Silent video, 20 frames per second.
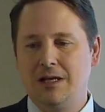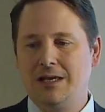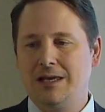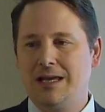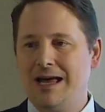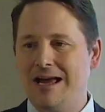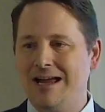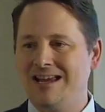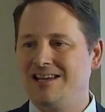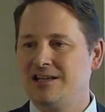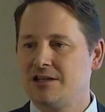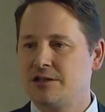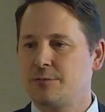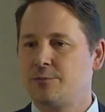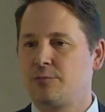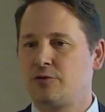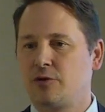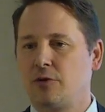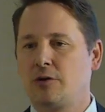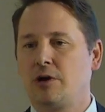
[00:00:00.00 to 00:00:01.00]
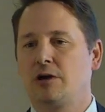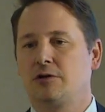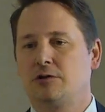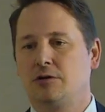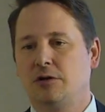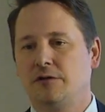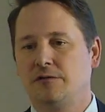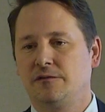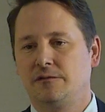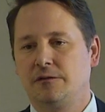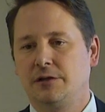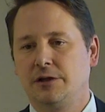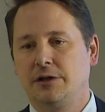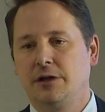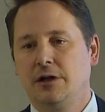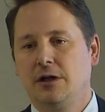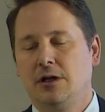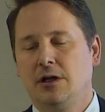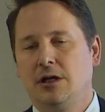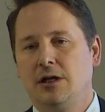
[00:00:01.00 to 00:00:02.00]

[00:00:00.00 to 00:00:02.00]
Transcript: aligned product offering.